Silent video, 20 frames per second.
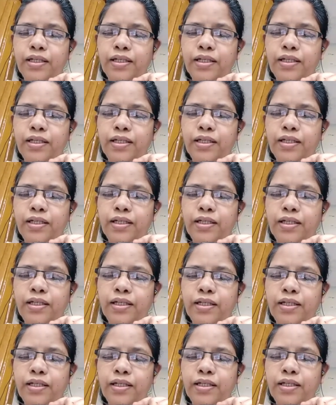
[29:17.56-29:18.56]
read it
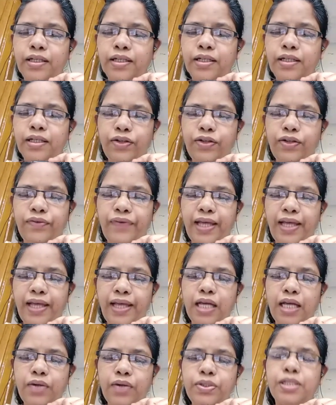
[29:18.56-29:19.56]
and you find
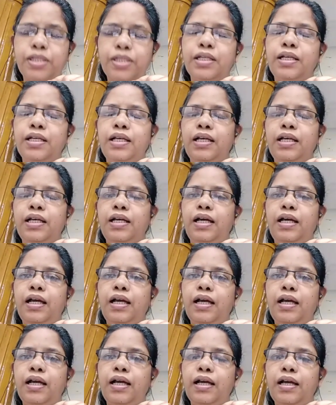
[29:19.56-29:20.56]
out
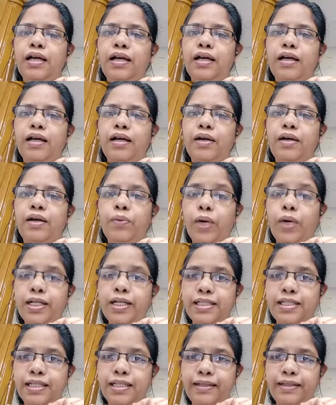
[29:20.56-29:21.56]
what is
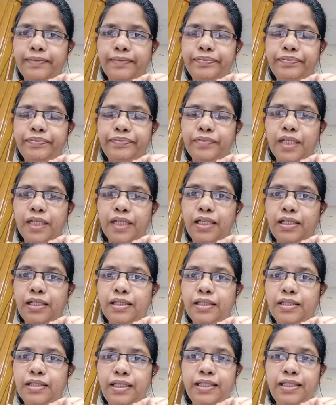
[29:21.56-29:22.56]
the
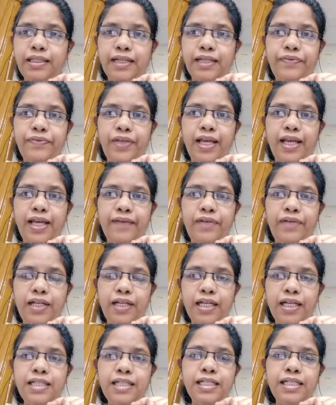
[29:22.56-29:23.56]
thing that we have
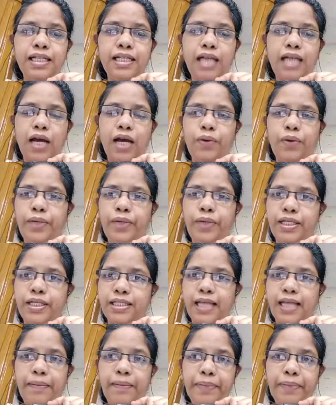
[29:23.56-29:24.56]
learned and how it is
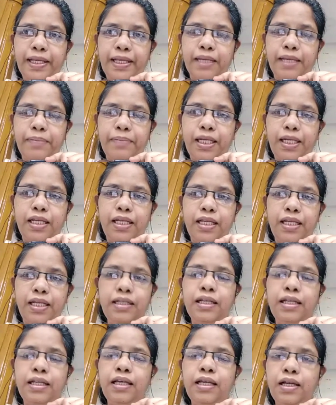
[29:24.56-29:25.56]
applicable in
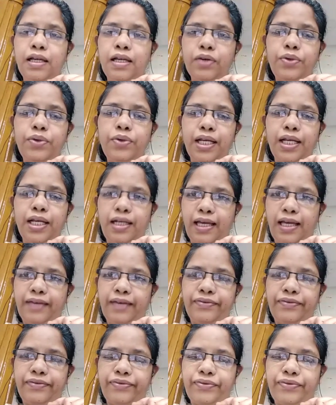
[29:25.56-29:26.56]
real
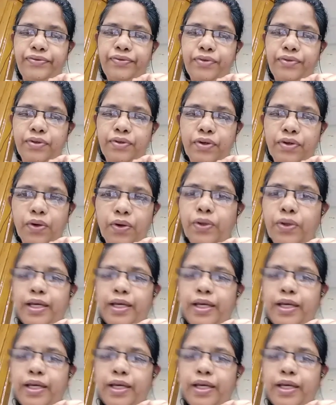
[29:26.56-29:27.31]
life. Okay.